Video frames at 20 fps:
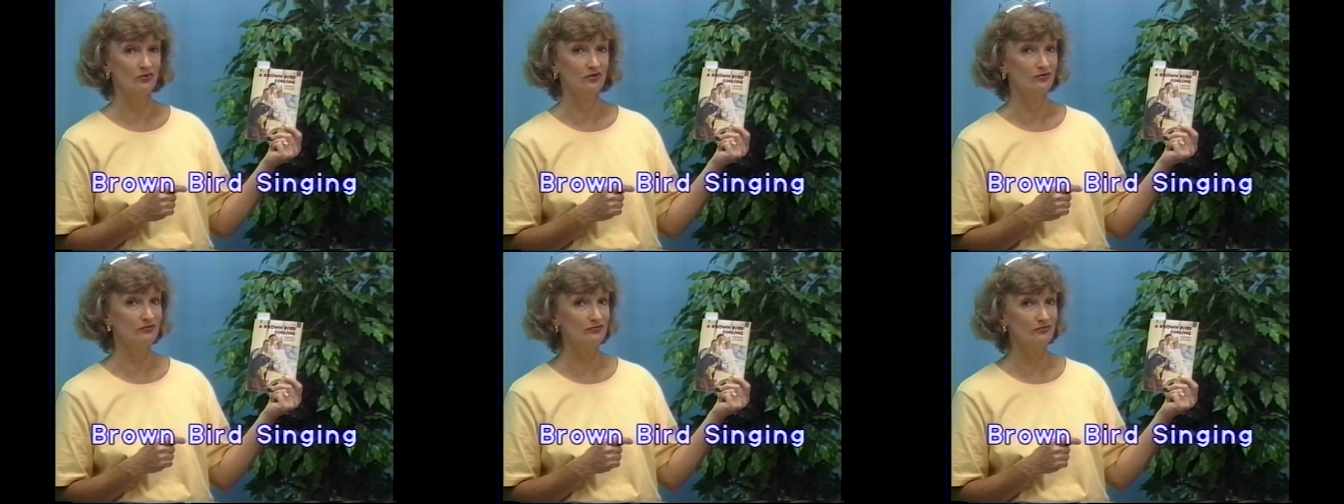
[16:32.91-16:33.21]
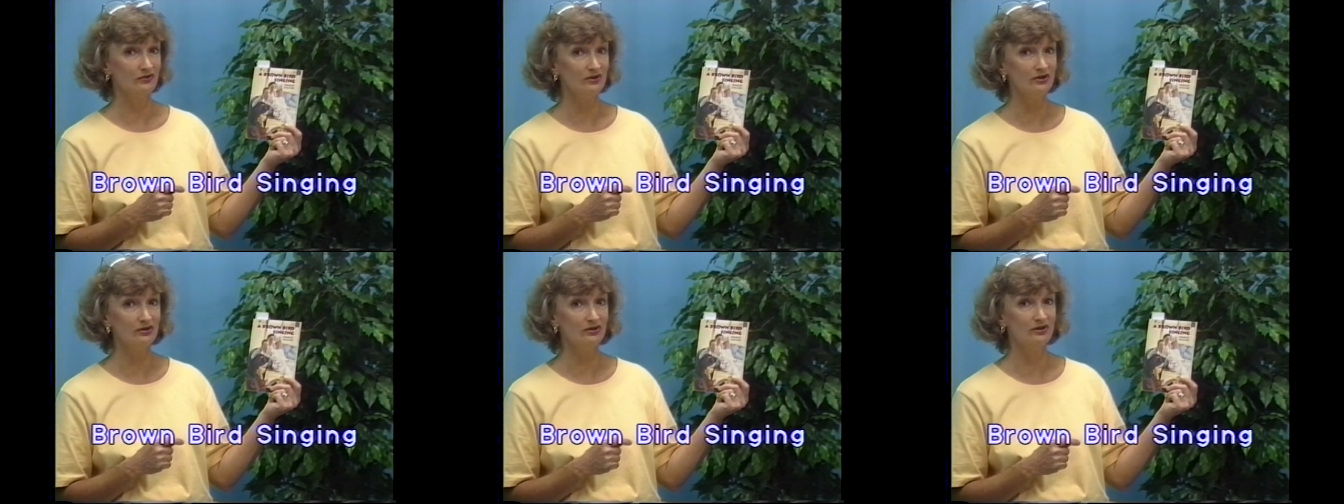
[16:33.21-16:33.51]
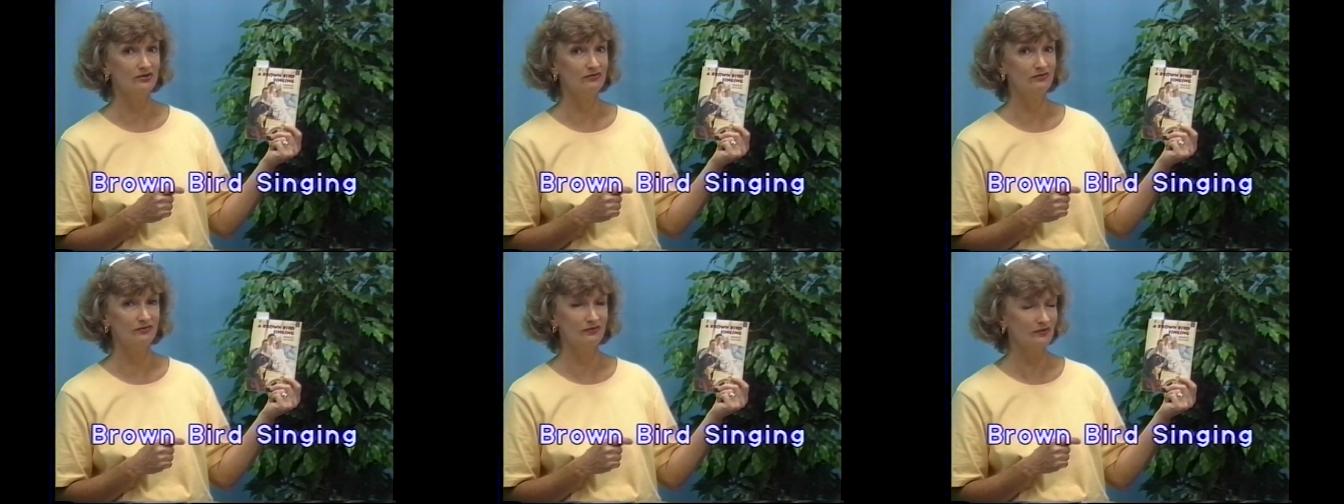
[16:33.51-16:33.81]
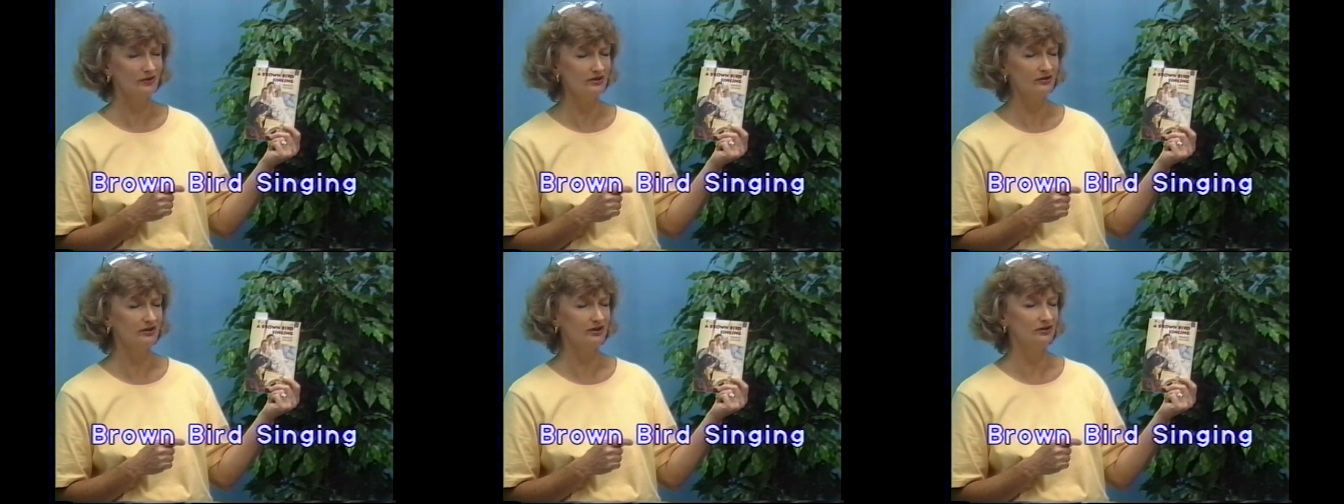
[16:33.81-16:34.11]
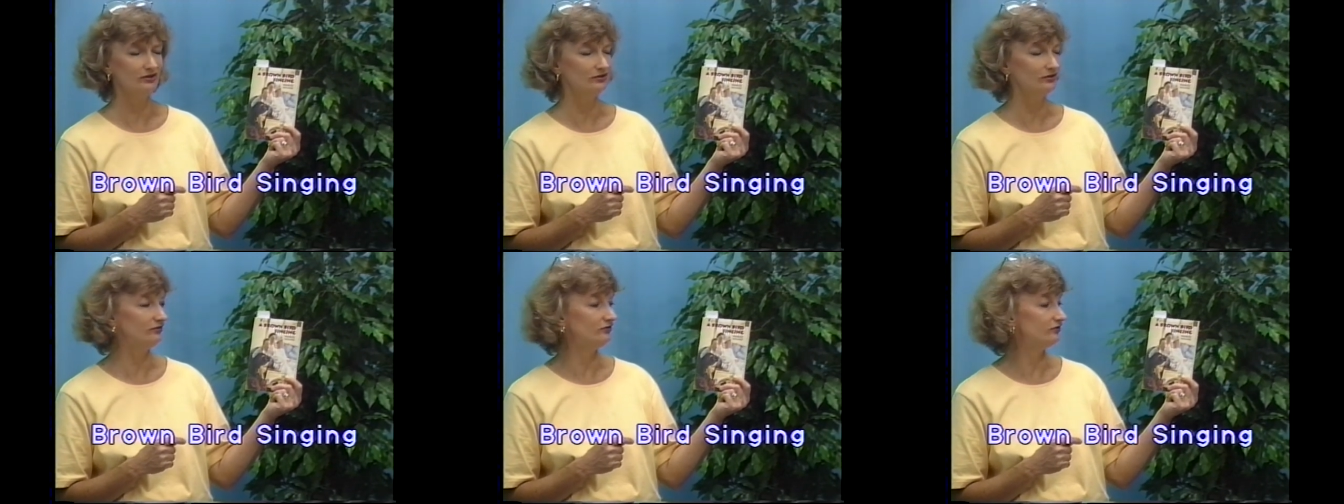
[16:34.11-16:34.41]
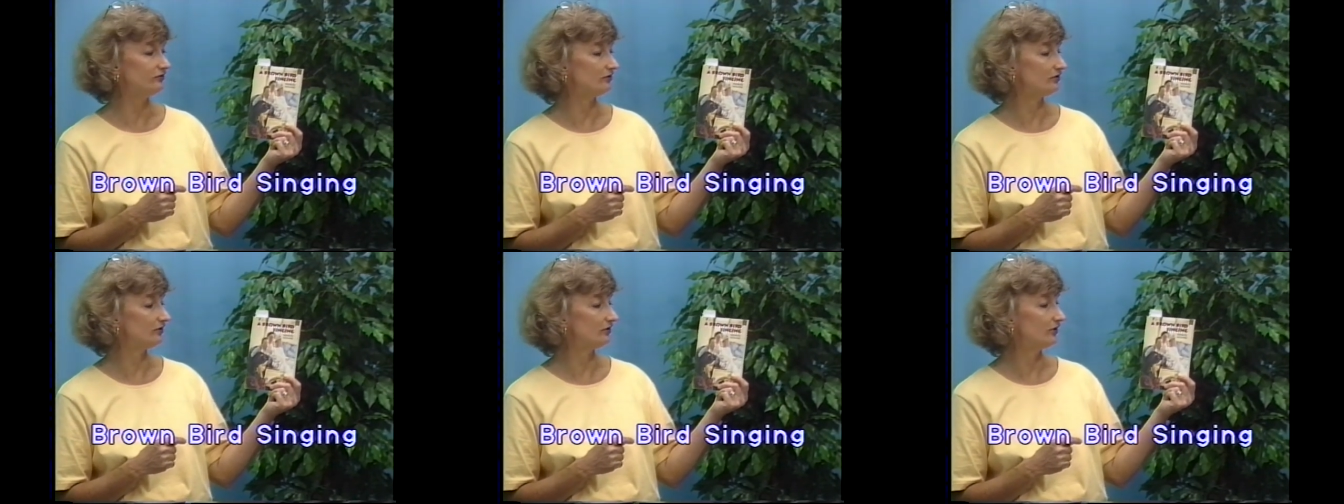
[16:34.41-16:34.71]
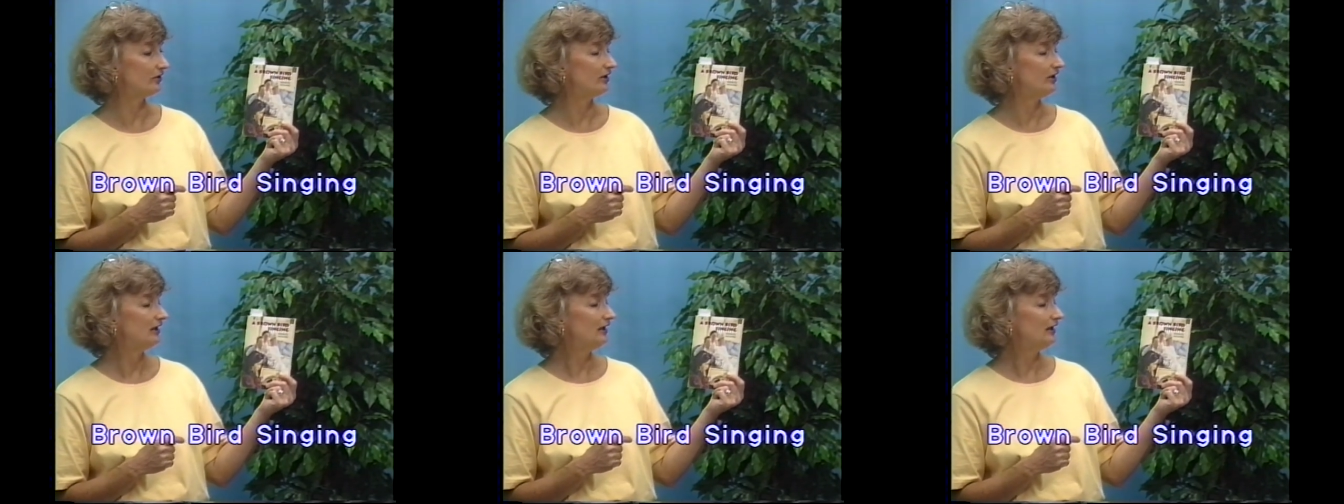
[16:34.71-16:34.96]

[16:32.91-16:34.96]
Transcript: They're very, very good to her.